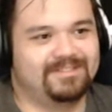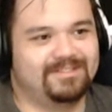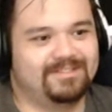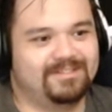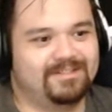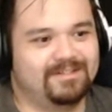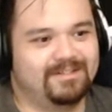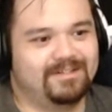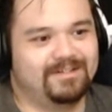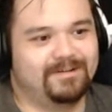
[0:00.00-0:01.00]

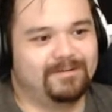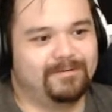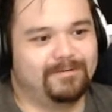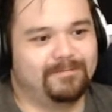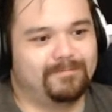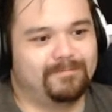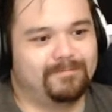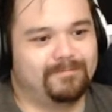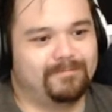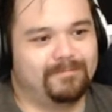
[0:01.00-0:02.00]

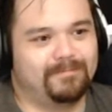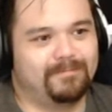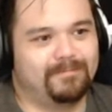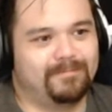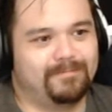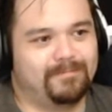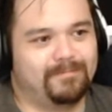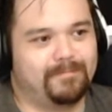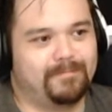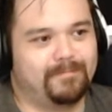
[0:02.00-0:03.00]

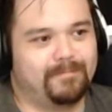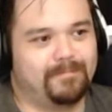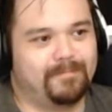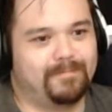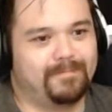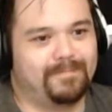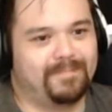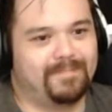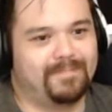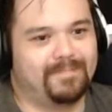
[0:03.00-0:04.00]
(silence)